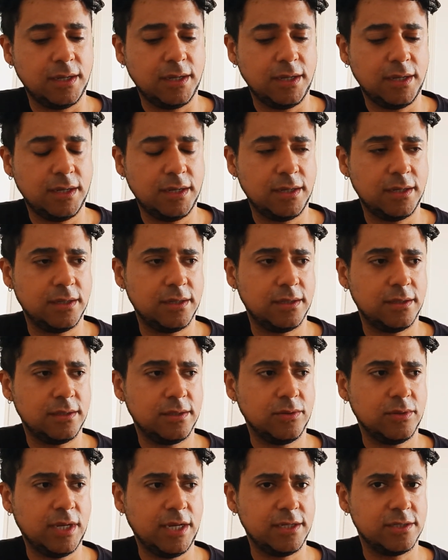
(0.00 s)

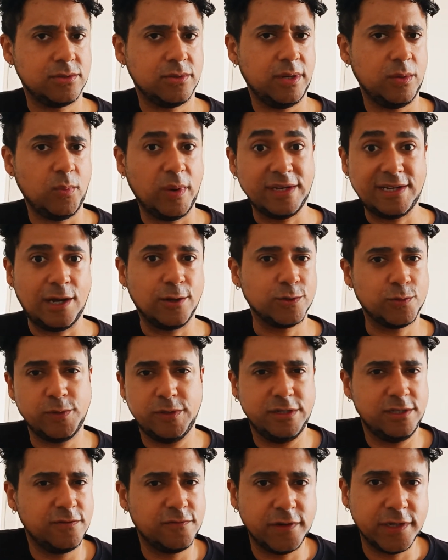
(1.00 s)
And okay, so I went out
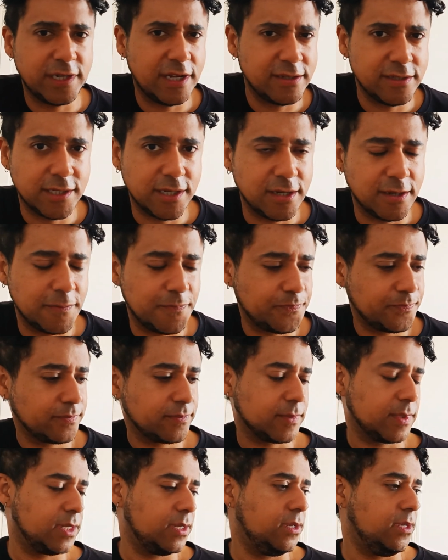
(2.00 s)
with this Fernanda.
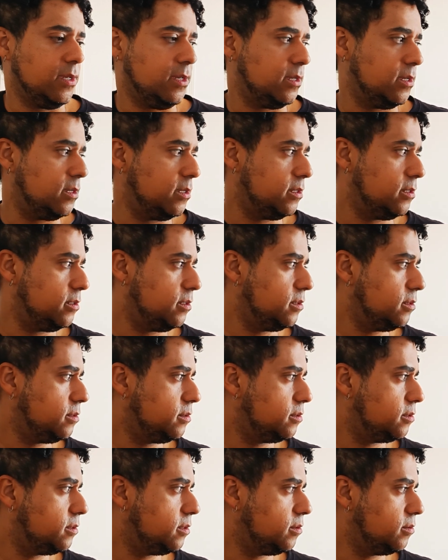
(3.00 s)
And
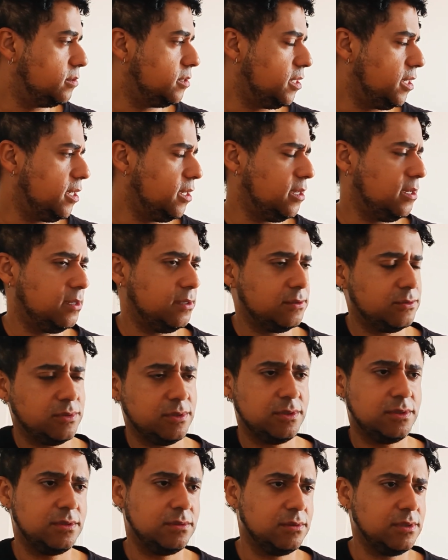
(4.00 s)

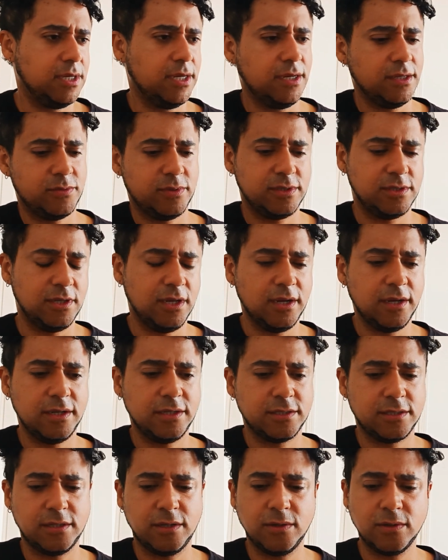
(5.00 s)
it was
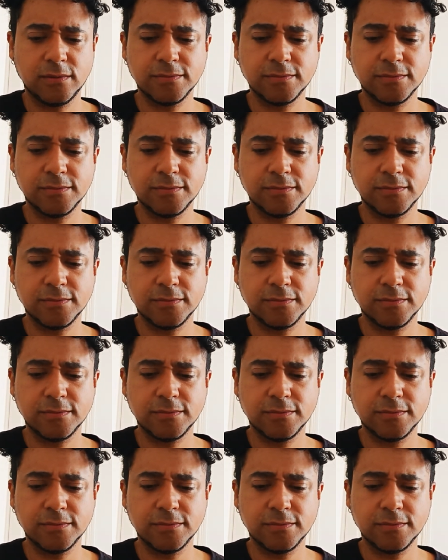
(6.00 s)
nice,